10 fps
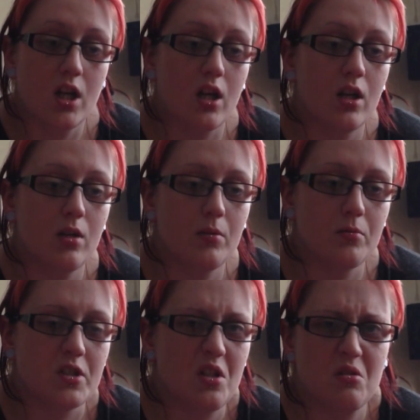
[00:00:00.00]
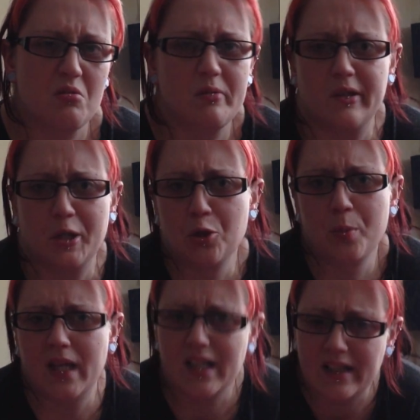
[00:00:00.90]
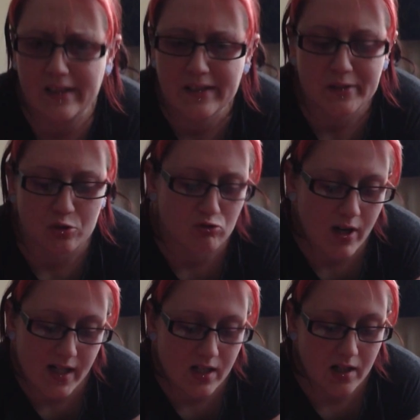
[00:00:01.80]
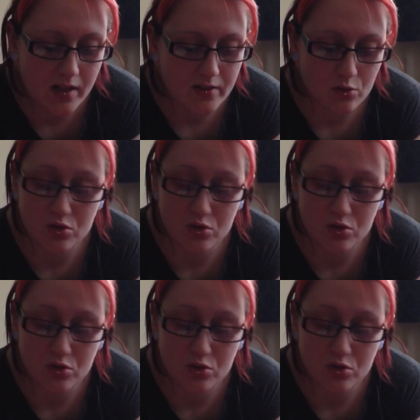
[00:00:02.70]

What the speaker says: and there was no goopiness or redness or